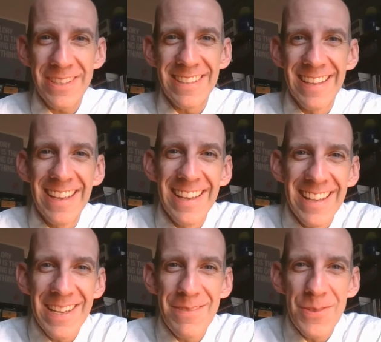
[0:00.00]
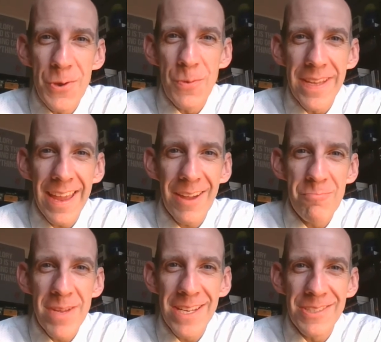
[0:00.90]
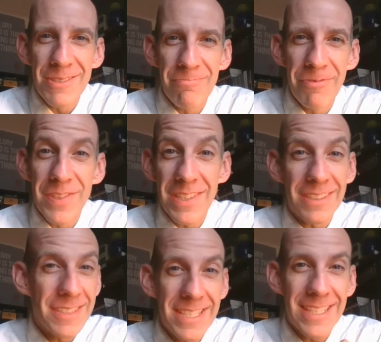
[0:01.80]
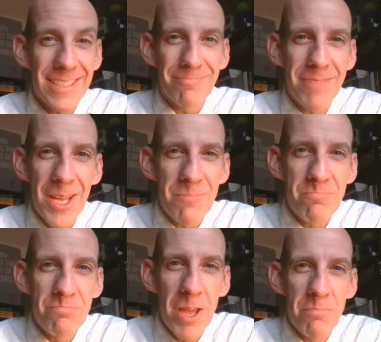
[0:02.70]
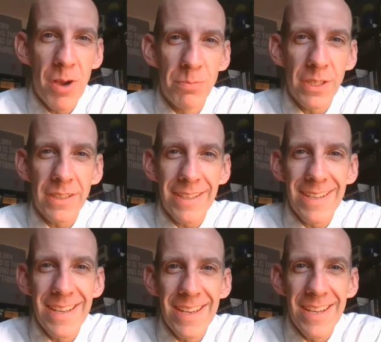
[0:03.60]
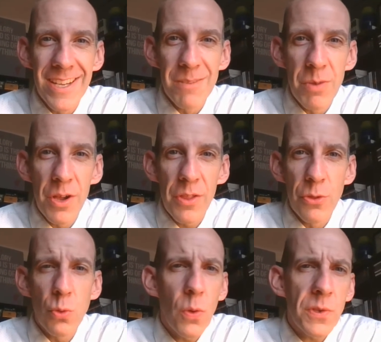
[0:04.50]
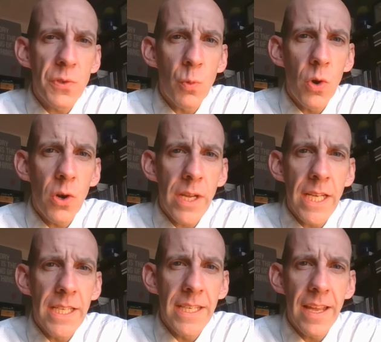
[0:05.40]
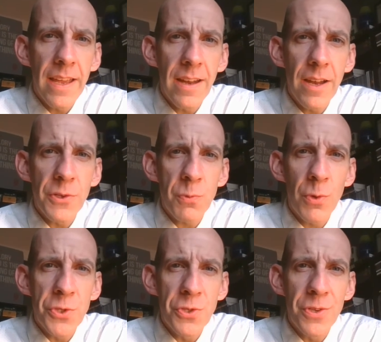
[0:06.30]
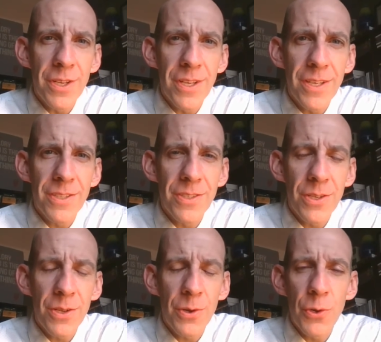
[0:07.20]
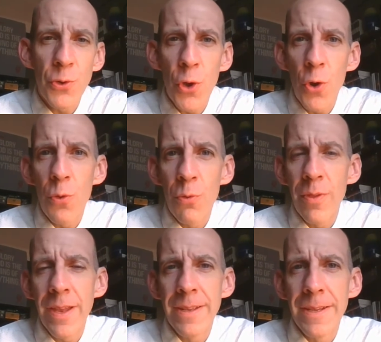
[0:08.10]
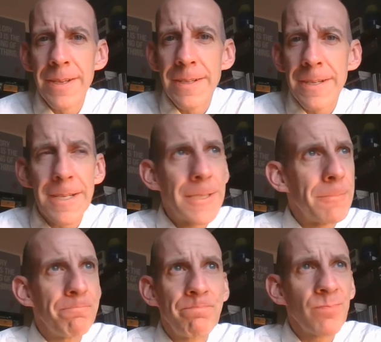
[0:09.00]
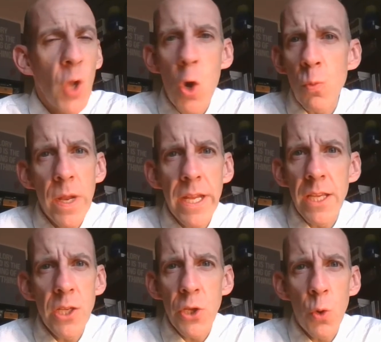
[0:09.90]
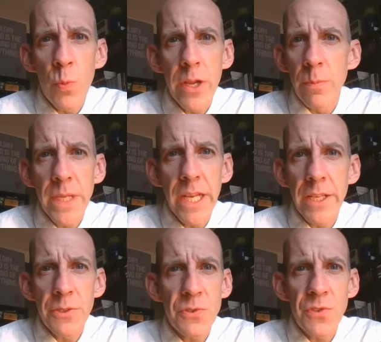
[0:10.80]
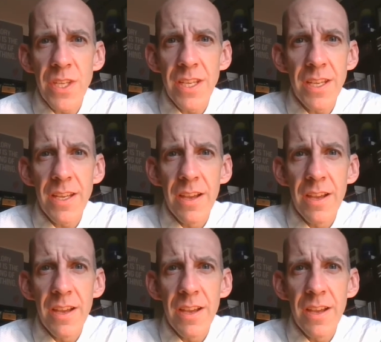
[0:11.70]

And even though we can't meet physically and publicly, but the Lord is at work, and I just want you to know that already, we are beginning to see